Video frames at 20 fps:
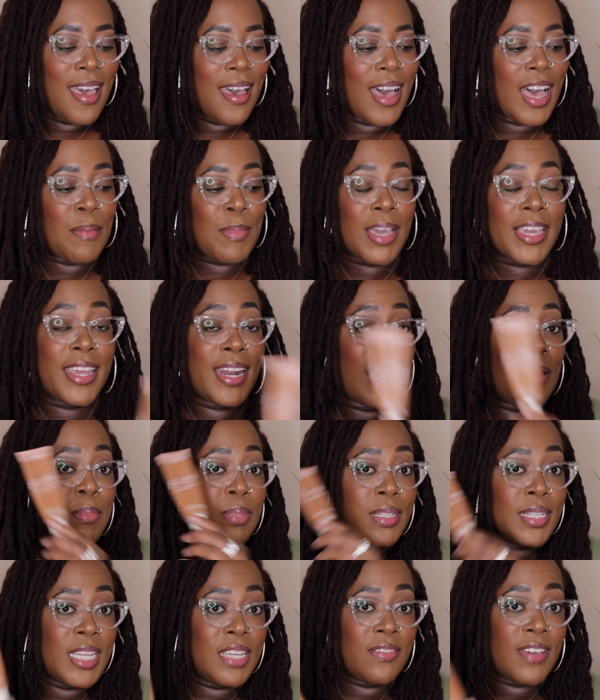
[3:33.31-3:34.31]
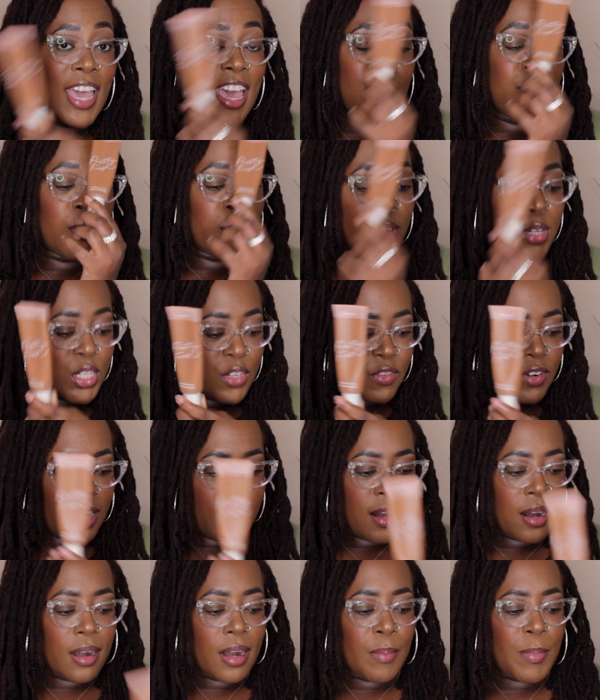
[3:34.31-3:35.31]
I cannot believe I haven't been reaching for
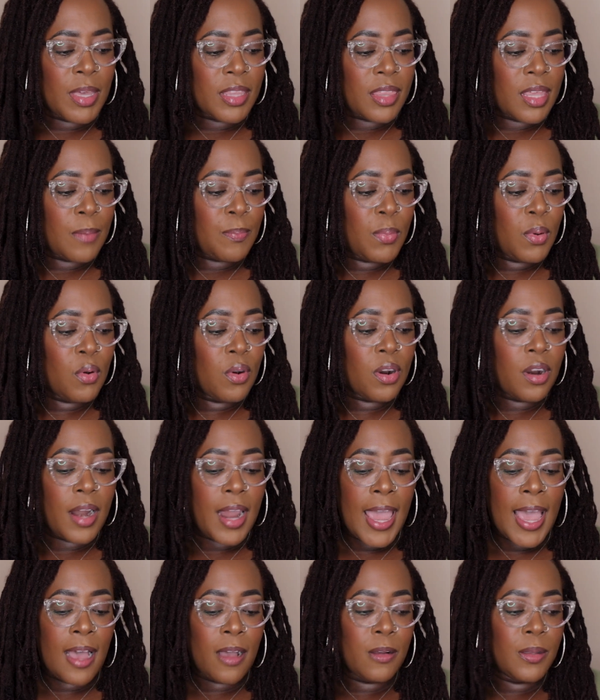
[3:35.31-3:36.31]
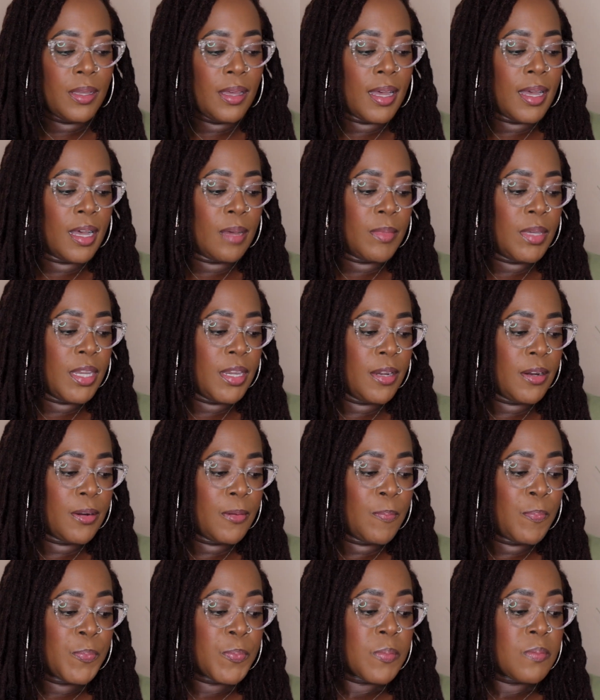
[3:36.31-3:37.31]
her. I'm going to have to pull her out
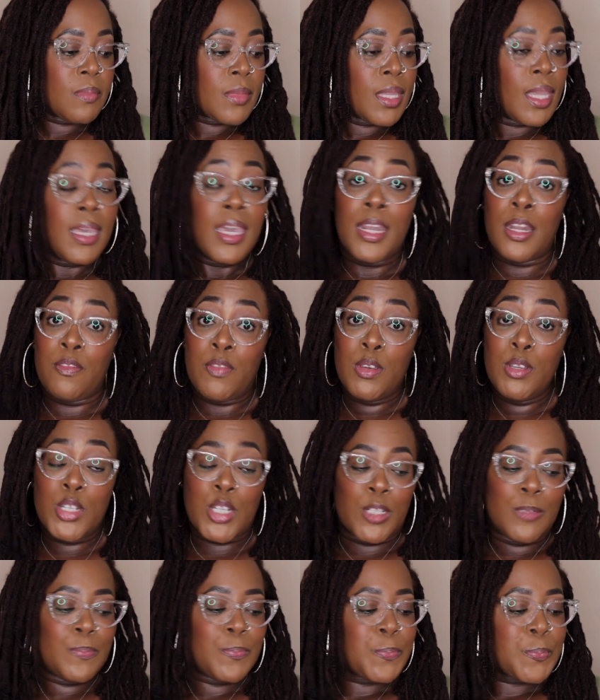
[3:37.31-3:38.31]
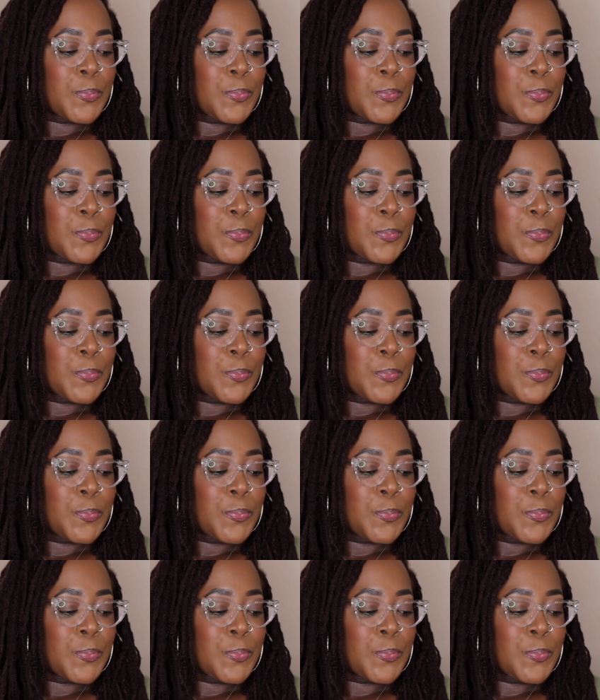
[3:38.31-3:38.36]
here in the future.